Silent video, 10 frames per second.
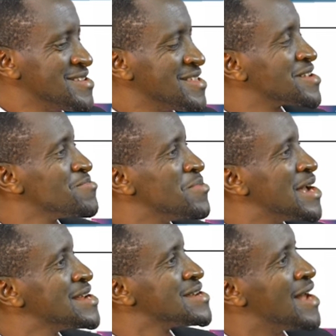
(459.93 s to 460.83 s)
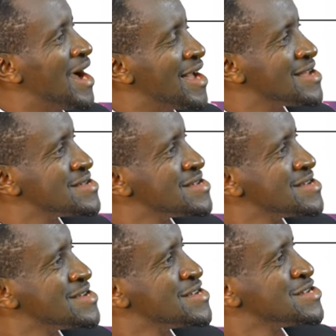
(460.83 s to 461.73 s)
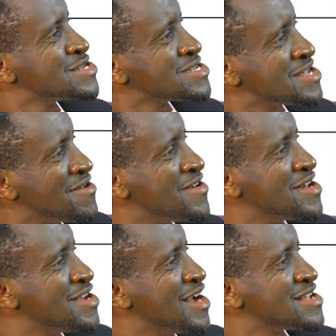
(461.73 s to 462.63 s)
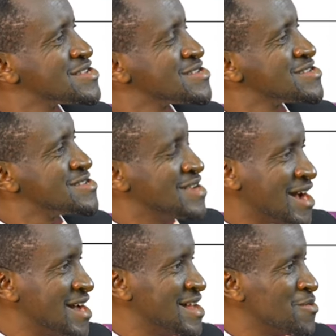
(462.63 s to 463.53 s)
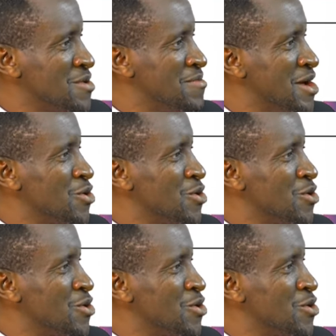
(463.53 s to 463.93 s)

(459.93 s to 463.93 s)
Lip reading: That men die 7 years younger than women.